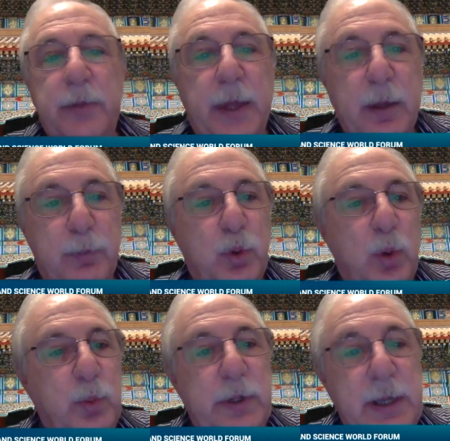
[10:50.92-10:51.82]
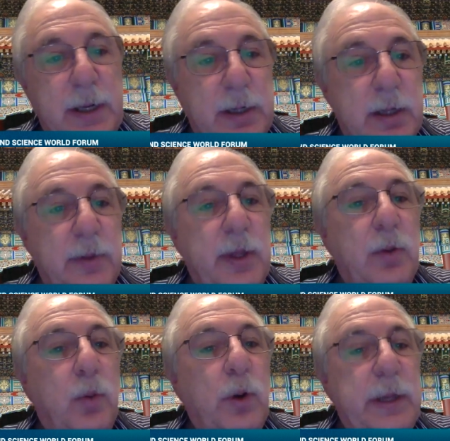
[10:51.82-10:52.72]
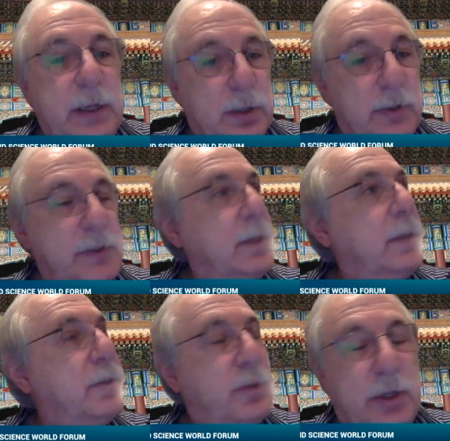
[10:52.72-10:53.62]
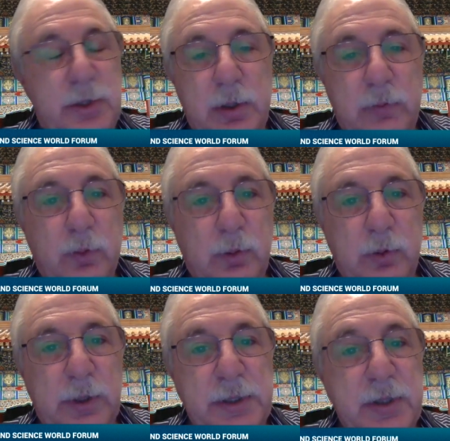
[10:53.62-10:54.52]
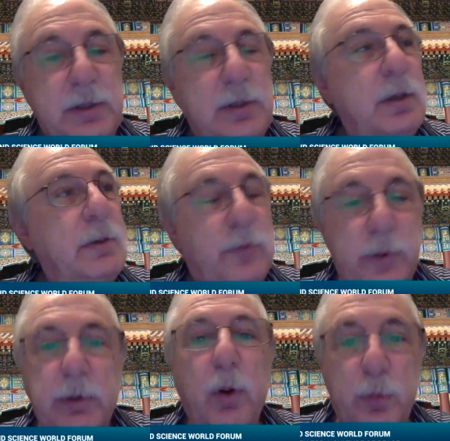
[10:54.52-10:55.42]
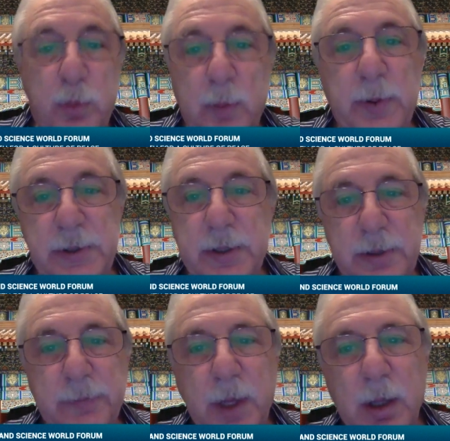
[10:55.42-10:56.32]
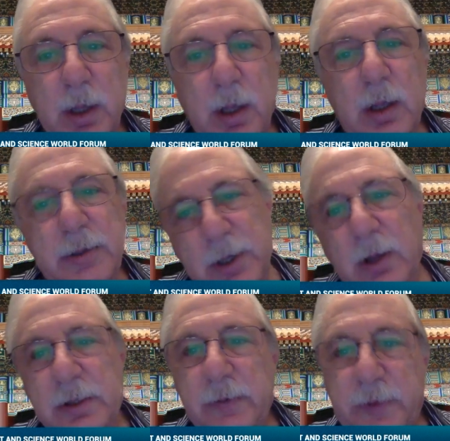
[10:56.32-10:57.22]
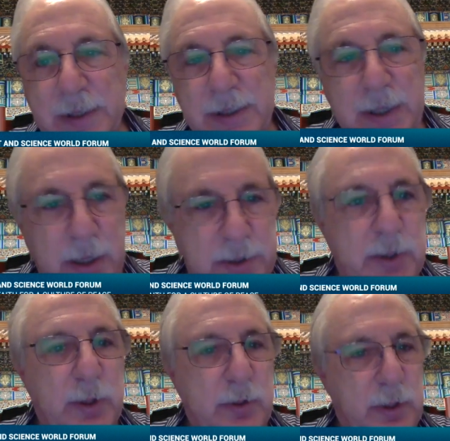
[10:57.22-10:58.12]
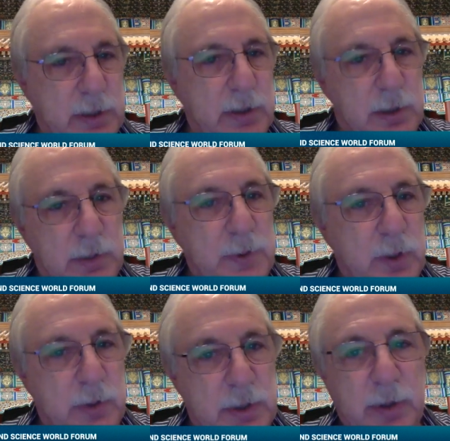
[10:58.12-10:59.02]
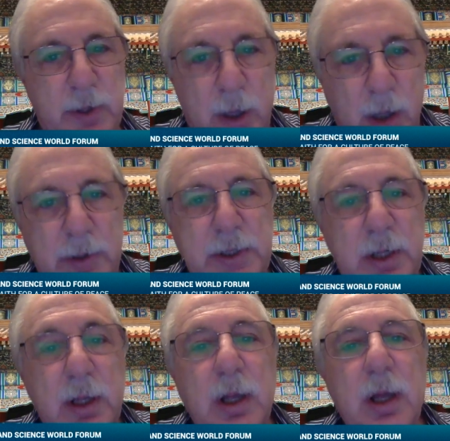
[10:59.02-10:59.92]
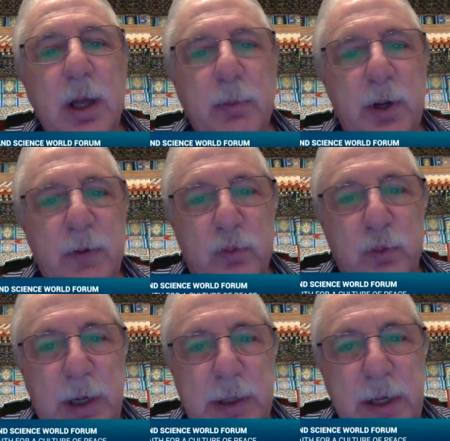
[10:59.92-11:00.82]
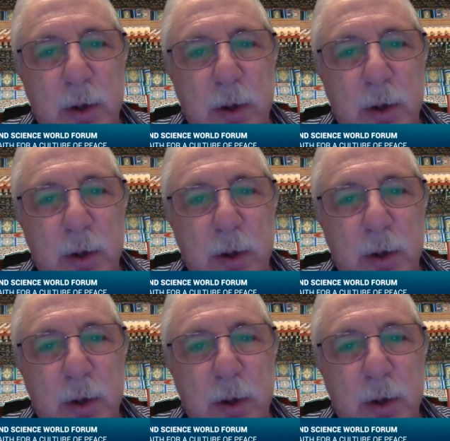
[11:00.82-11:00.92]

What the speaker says: They appropriated the Orientalist construction of world religions for their own purposes. Scholars have discussed their criticisms of Christian theology, but have rarely